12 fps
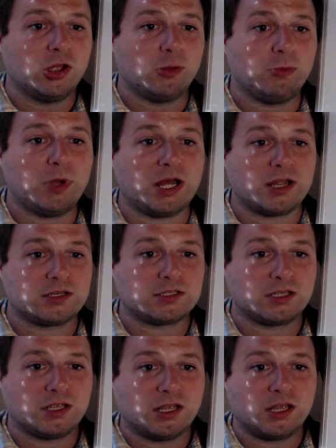but
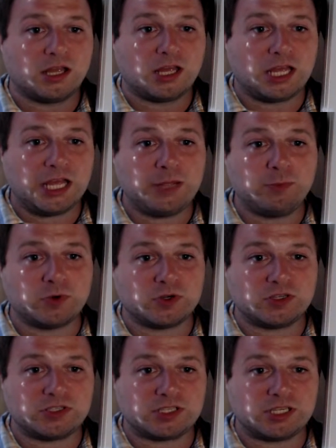
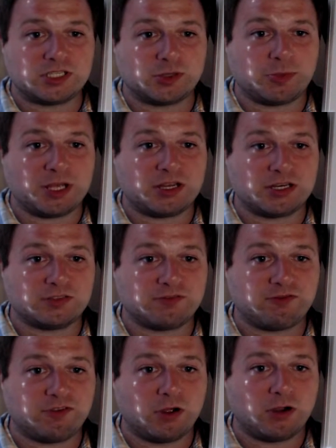Edwards is about as
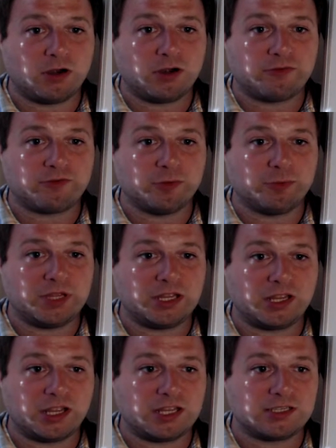far from
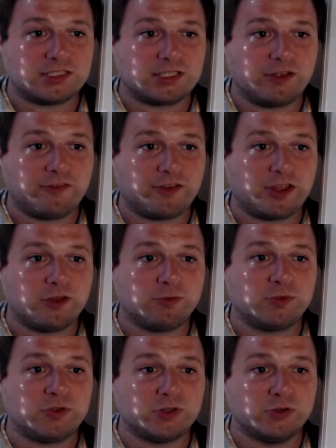being a self-help
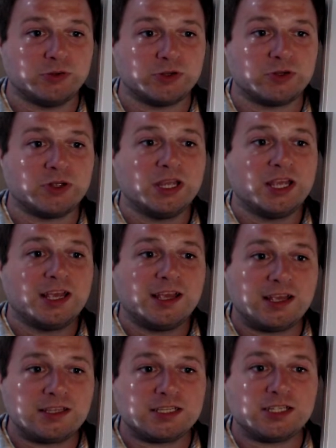guru
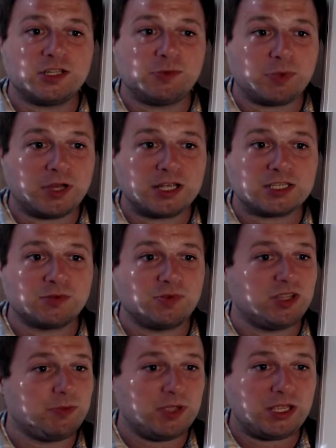as he could
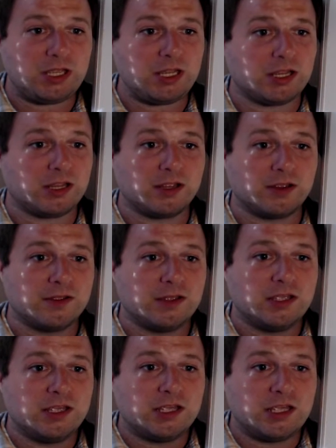possibly be.
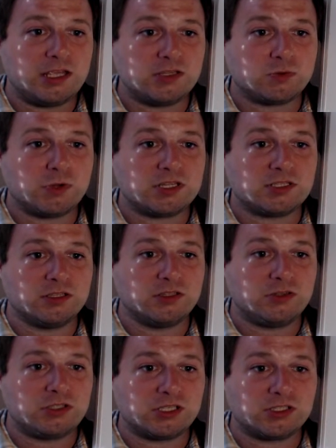His
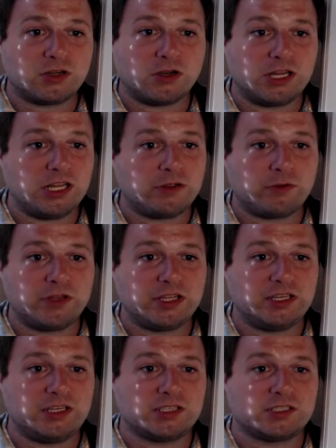resolutions are equally
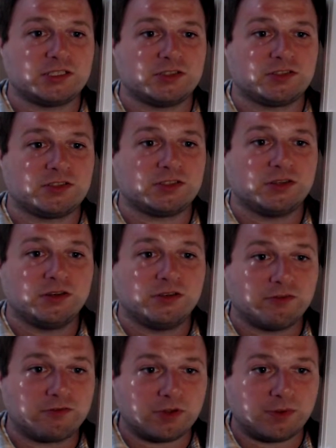distant
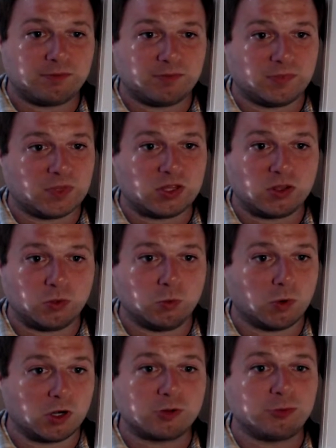from the
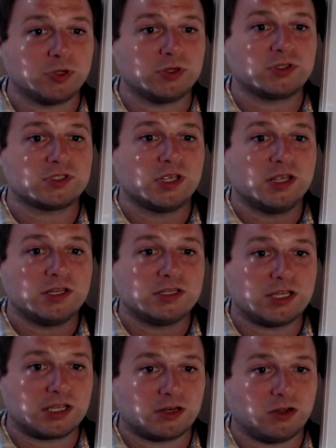workbooks
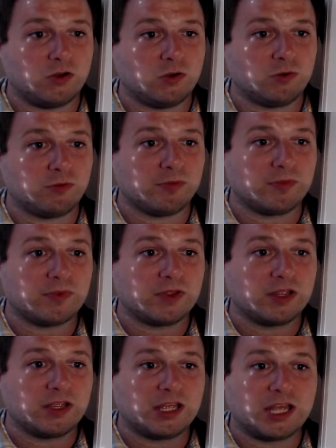taken home
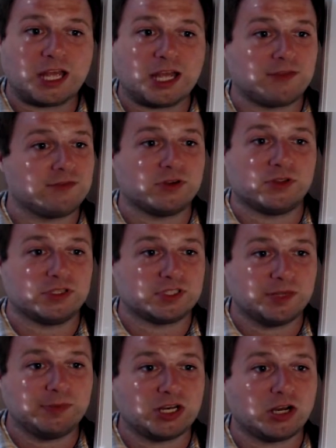after the
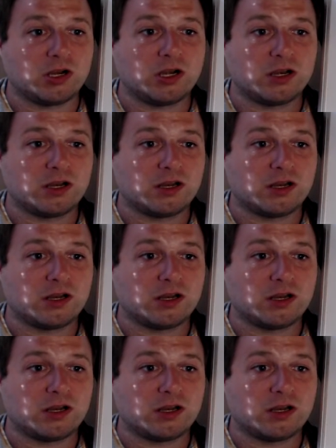seminar.